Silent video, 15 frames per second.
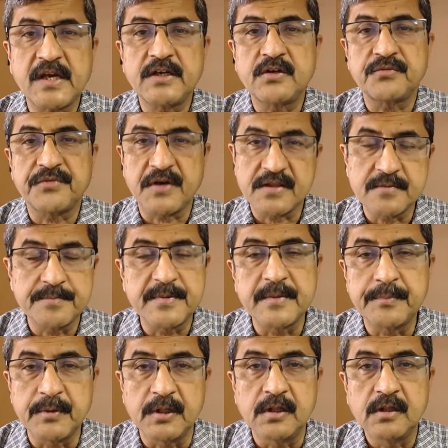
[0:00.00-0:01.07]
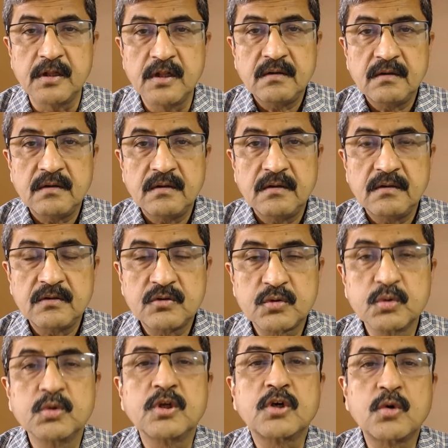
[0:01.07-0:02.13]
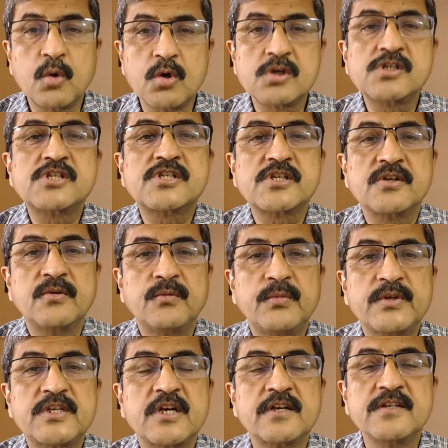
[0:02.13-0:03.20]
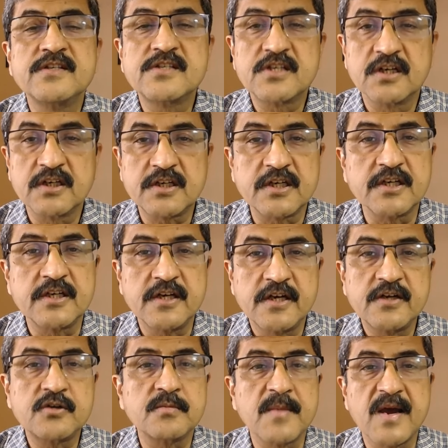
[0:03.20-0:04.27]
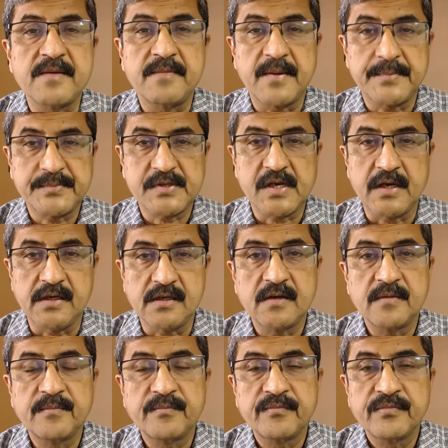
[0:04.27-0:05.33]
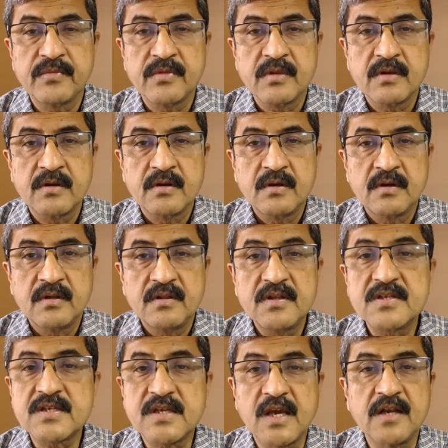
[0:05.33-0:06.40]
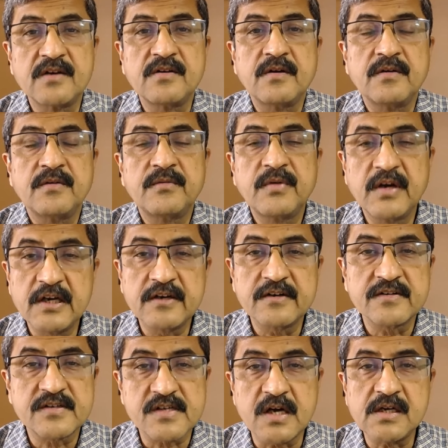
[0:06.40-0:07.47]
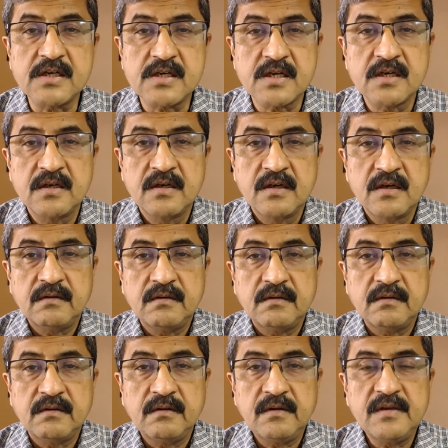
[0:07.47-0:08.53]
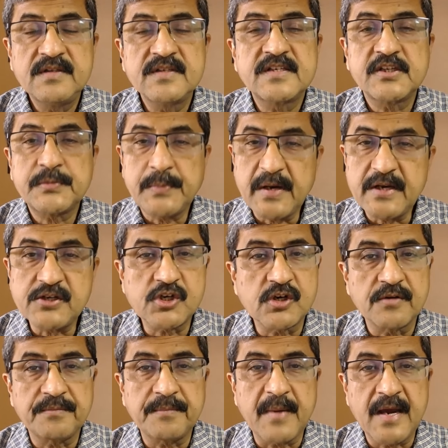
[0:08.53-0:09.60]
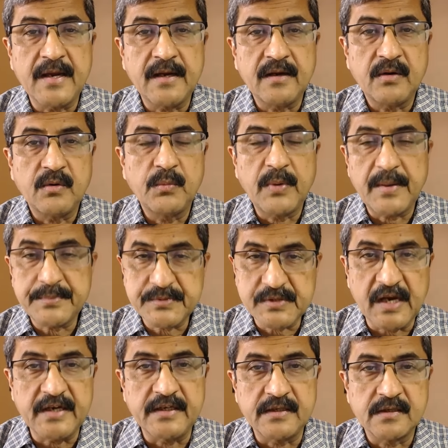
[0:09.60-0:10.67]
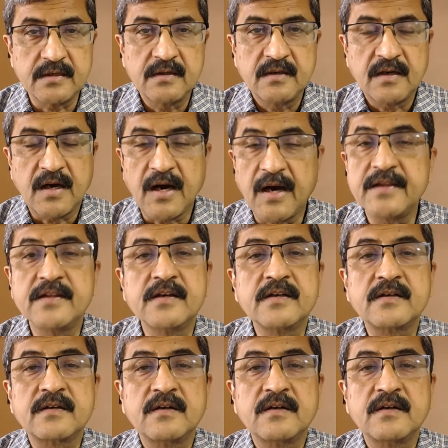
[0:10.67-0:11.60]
of other people through the codes which are inserted into my website. This can really result in suspension of my website, either